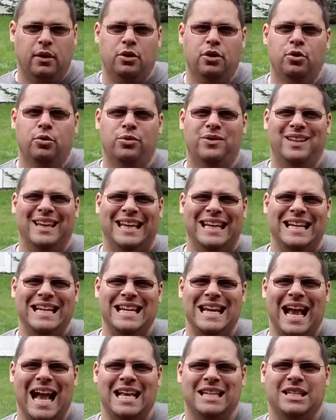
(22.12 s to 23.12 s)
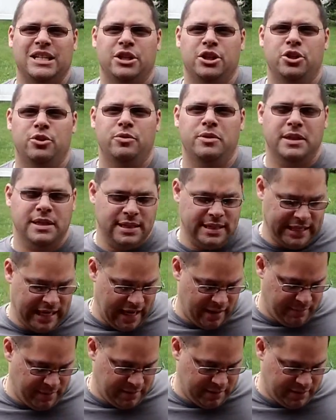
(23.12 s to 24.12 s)
UT, as in Union
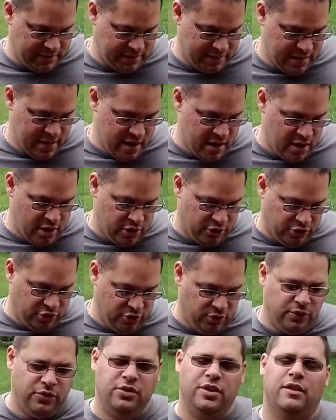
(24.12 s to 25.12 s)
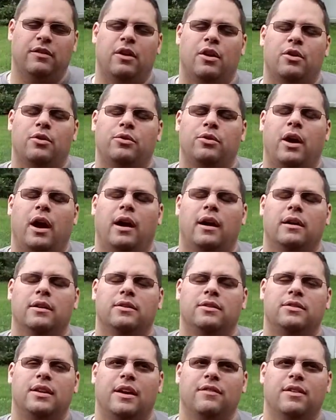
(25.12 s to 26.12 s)
Thomas,
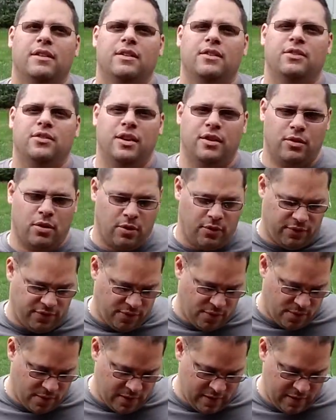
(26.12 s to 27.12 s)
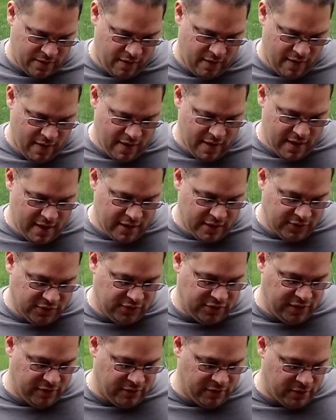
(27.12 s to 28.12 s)
20704,
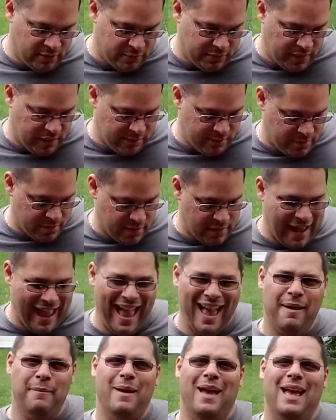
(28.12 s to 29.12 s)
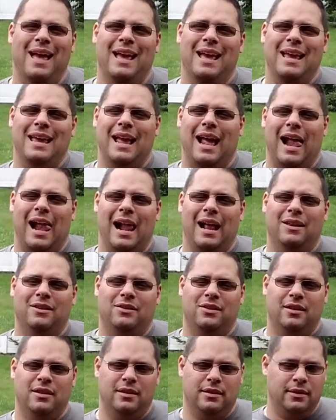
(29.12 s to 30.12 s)
serial number MA,
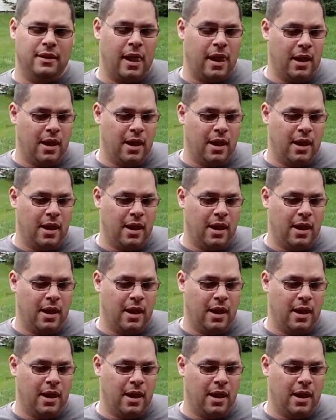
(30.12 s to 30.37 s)
as in